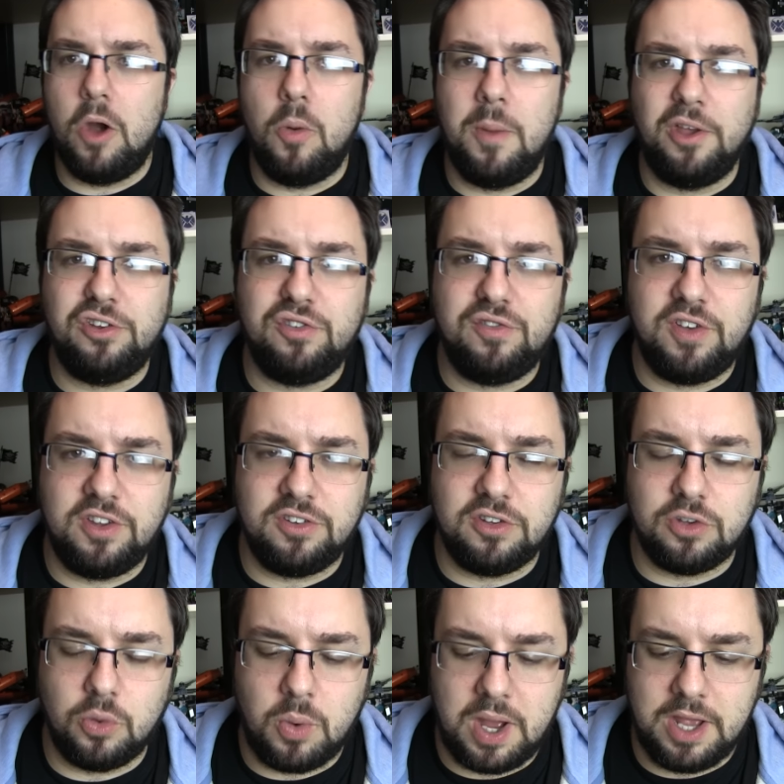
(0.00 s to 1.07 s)
almost fizzes
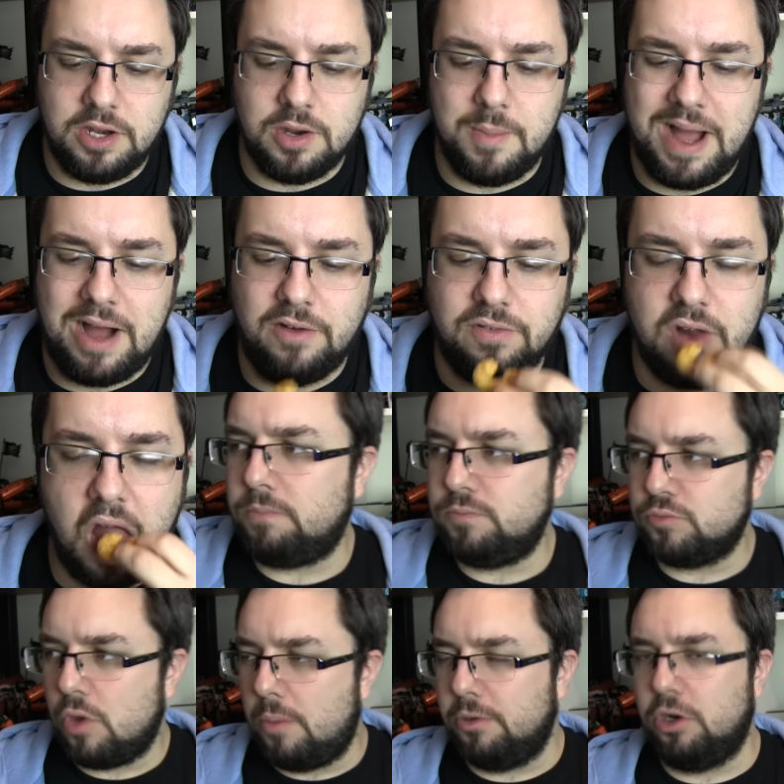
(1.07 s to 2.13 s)
away in your mouth.
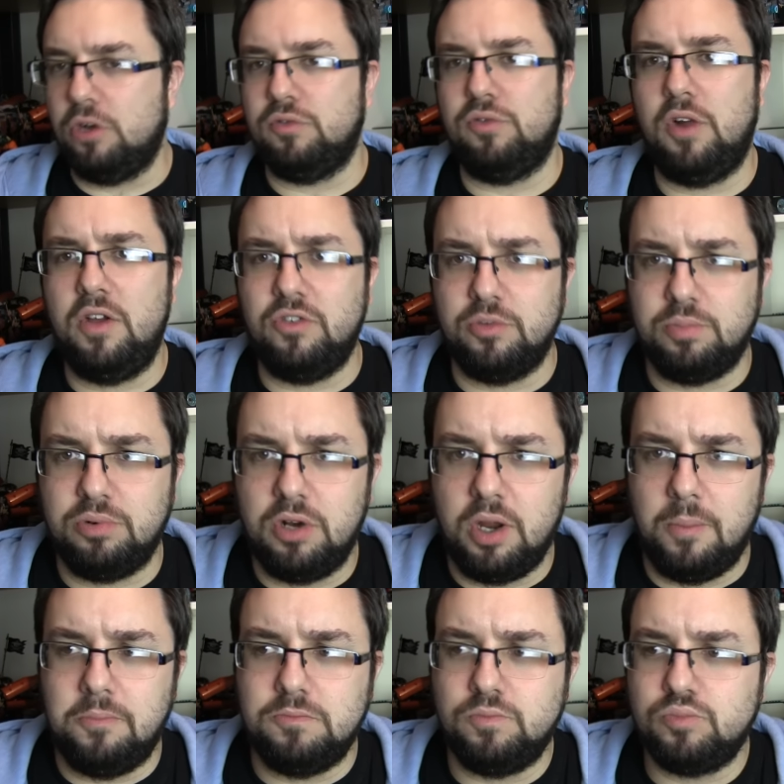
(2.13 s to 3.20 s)
Oh my god, flavour's
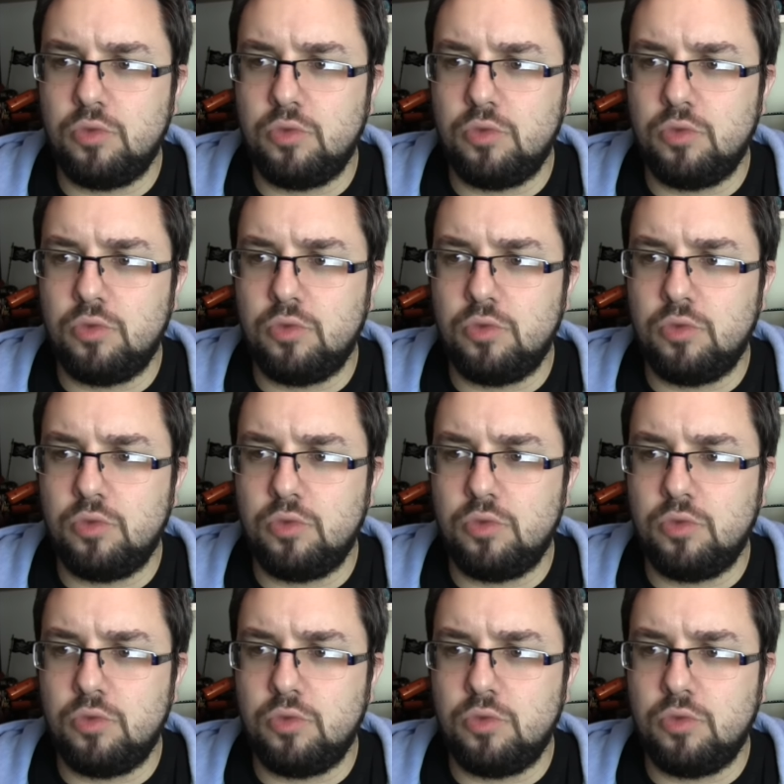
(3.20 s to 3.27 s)
brilliant.